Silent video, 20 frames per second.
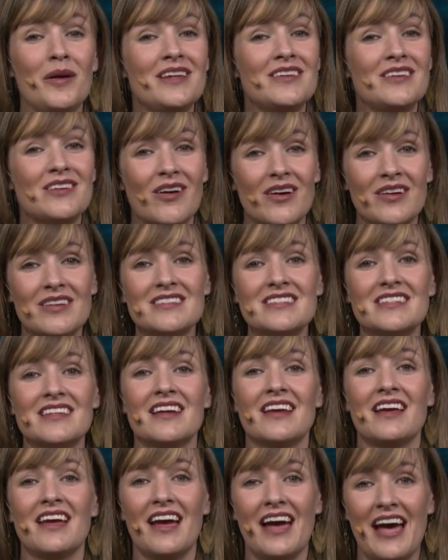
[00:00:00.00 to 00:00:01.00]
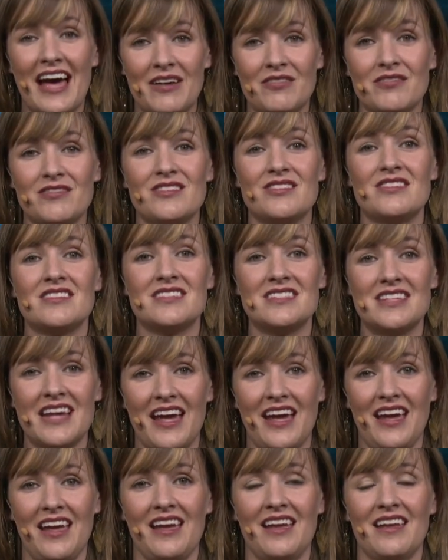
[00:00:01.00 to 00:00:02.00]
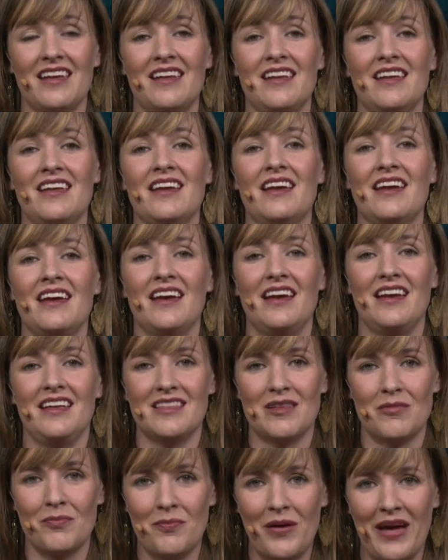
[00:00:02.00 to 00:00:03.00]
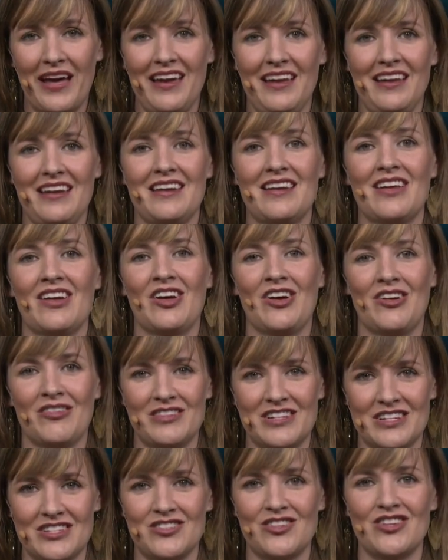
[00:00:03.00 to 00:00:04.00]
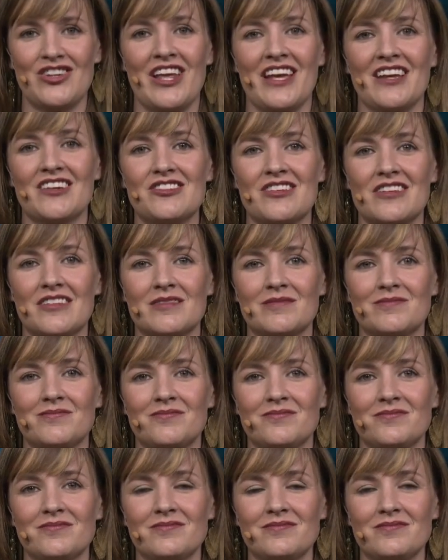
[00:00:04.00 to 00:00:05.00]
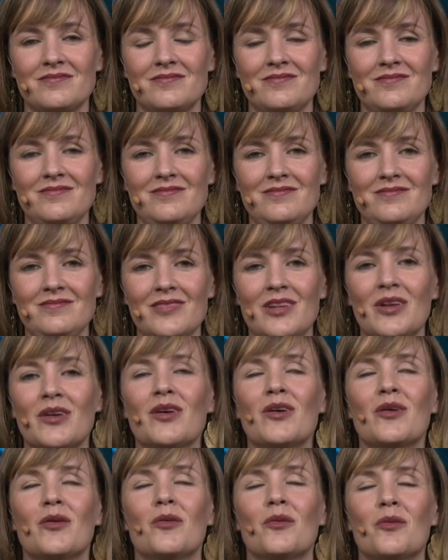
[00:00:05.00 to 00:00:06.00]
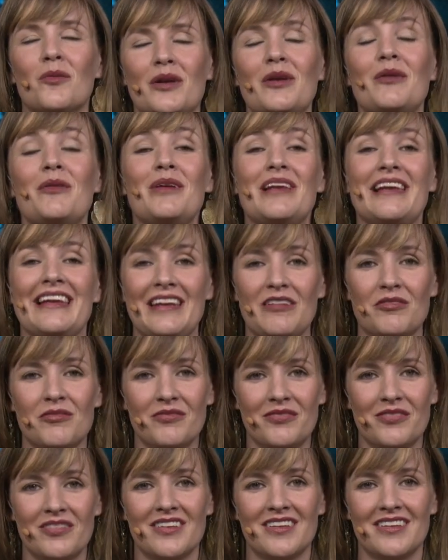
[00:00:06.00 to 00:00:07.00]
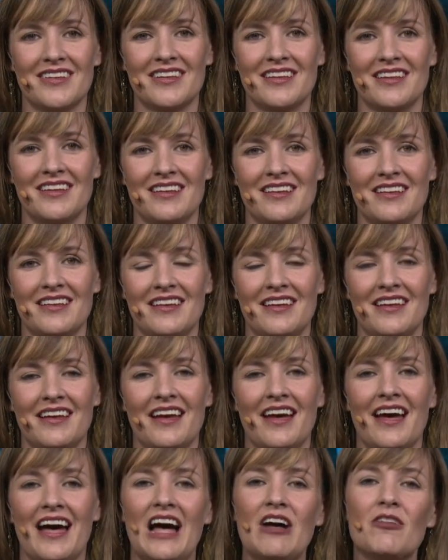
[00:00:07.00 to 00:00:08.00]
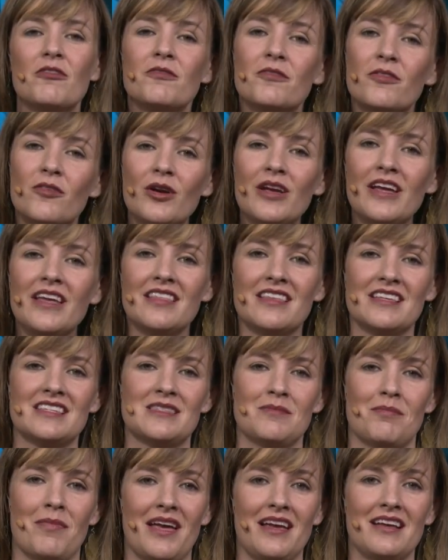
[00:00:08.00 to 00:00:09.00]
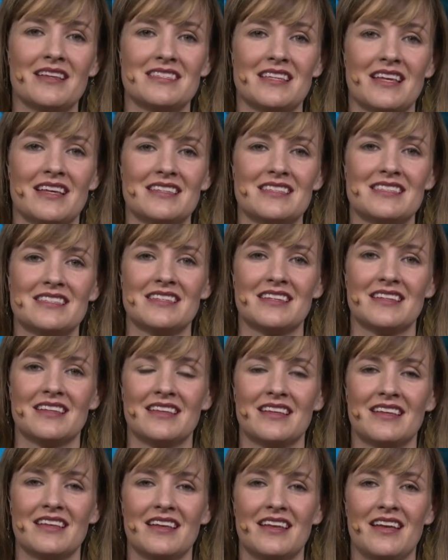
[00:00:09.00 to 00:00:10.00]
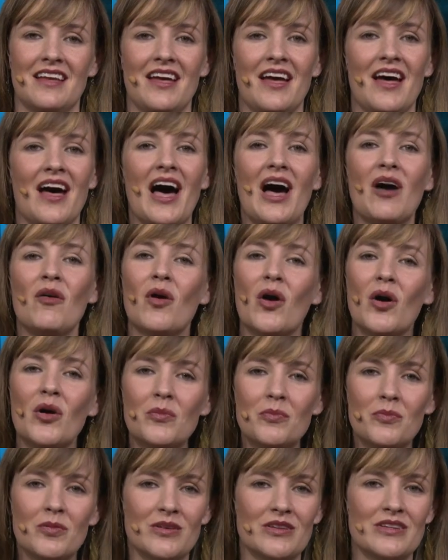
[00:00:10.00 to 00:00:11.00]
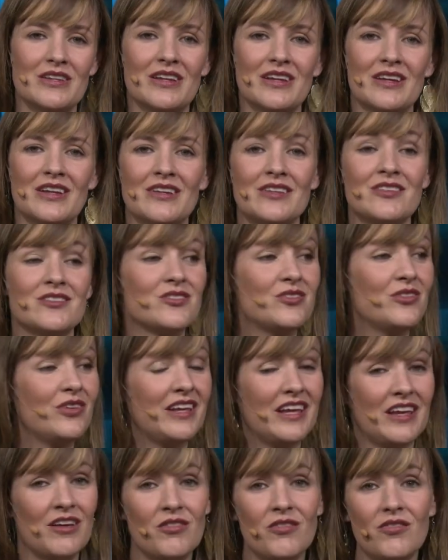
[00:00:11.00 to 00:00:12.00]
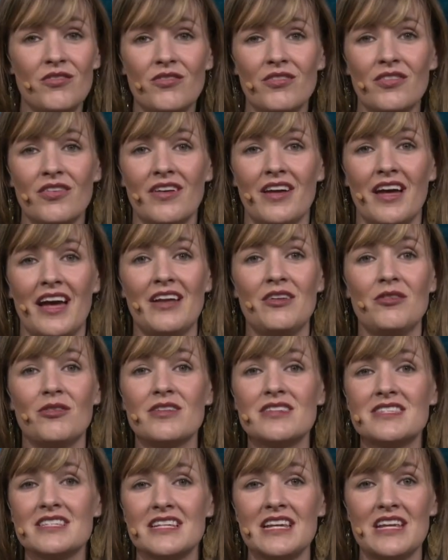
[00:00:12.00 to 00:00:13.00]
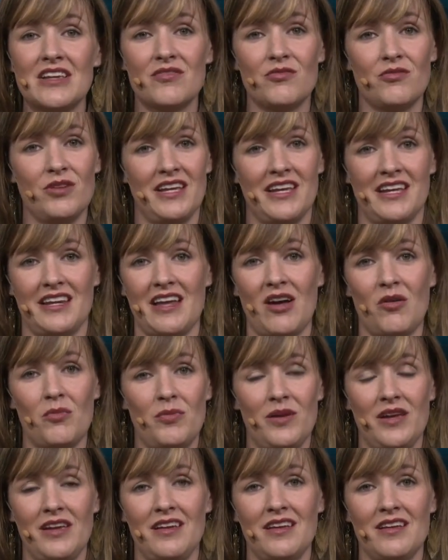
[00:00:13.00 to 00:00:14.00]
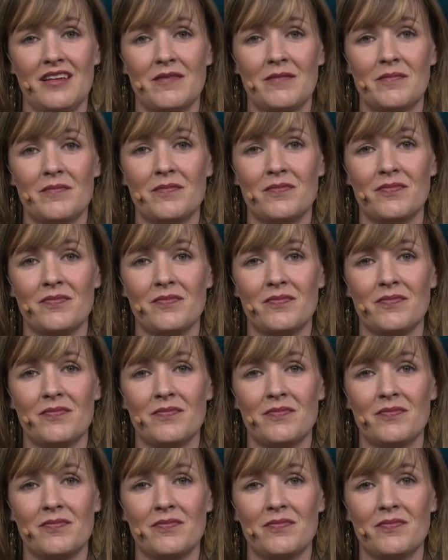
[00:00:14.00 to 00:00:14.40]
We don't have to stay in the pain of disconnection. What a relief. How free this makes us. How open to give and receive we can now be.